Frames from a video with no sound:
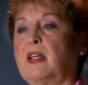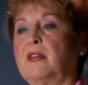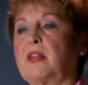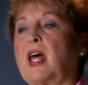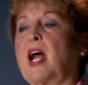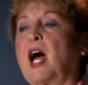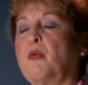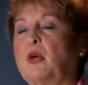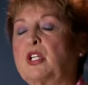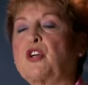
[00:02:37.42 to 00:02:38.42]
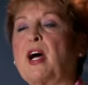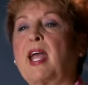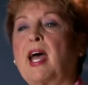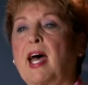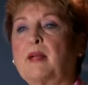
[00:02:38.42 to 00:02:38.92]
is that I wish
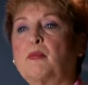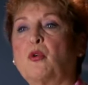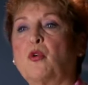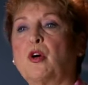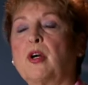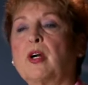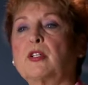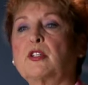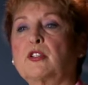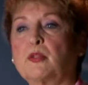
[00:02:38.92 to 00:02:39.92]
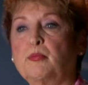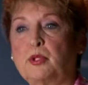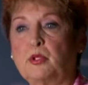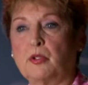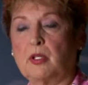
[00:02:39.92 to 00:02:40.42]
I had more
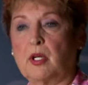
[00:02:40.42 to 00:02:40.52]
computer